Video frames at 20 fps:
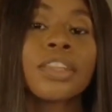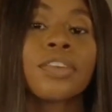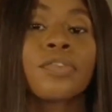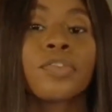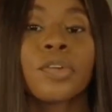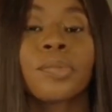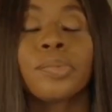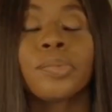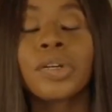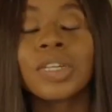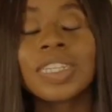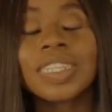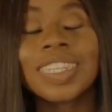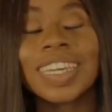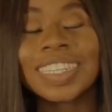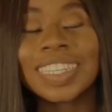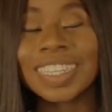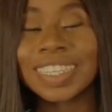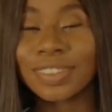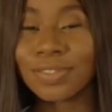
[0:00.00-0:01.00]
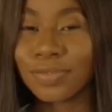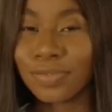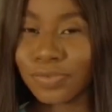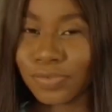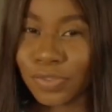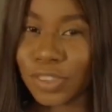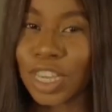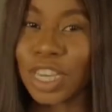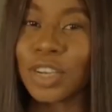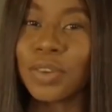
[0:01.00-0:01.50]
part of your body that is
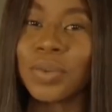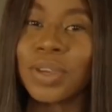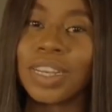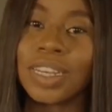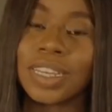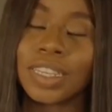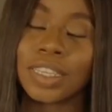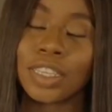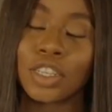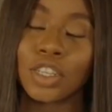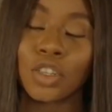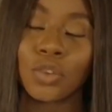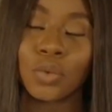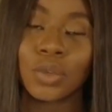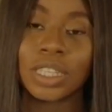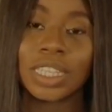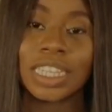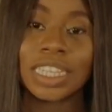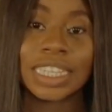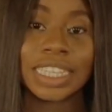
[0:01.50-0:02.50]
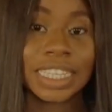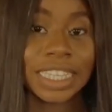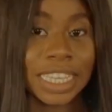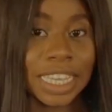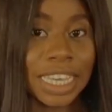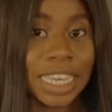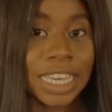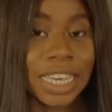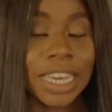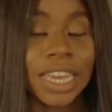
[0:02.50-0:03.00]
very necessary, that is
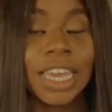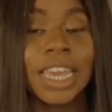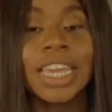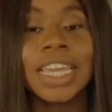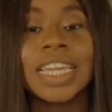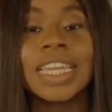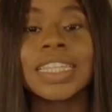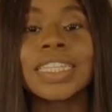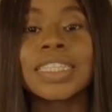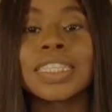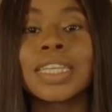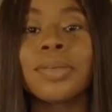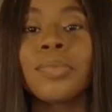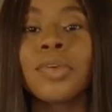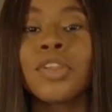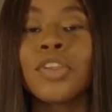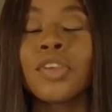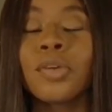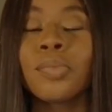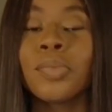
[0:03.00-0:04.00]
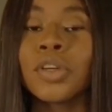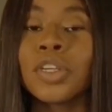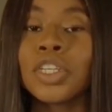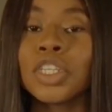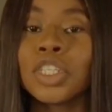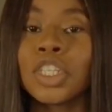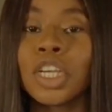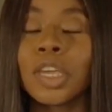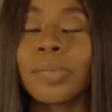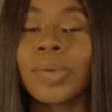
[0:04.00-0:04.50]
key in determining your
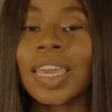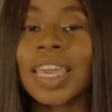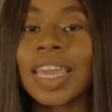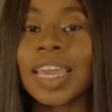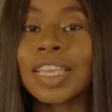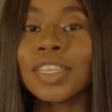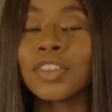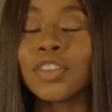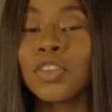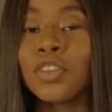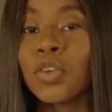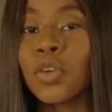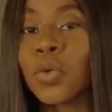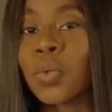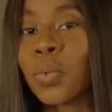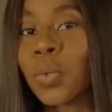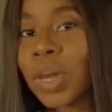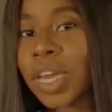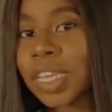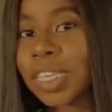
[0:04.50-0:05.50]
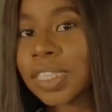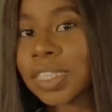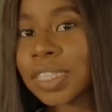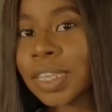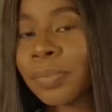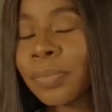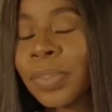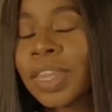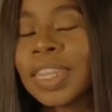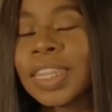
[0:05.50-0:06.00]
body shape, is your waist.
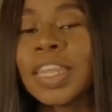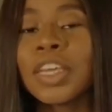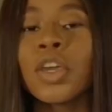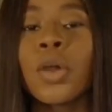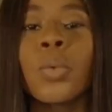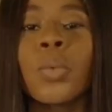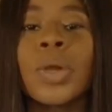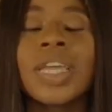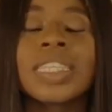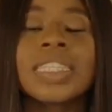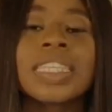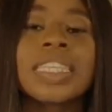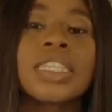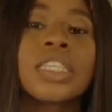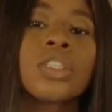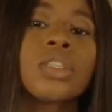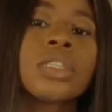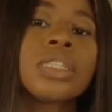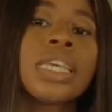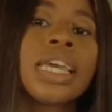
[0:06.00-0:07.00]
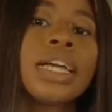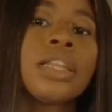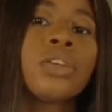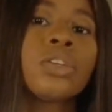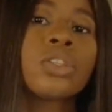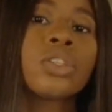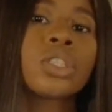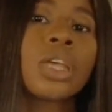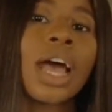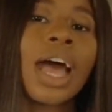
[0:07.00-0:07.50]
Now your waist is to tell
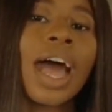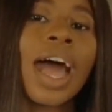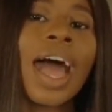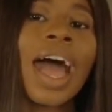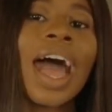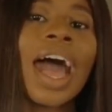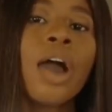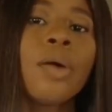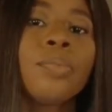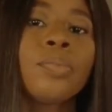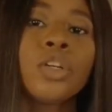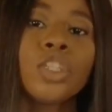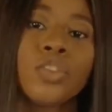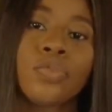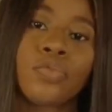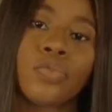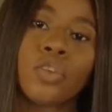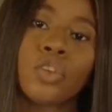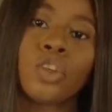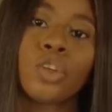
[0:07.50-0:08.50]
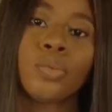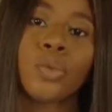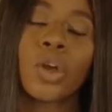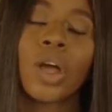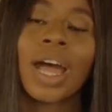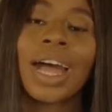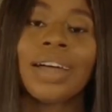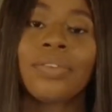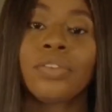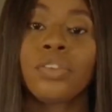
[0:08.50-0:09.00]
us how much volume
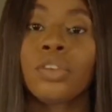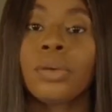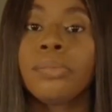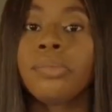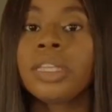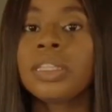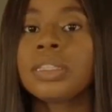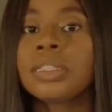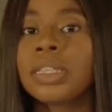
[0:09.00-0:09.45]
you have in your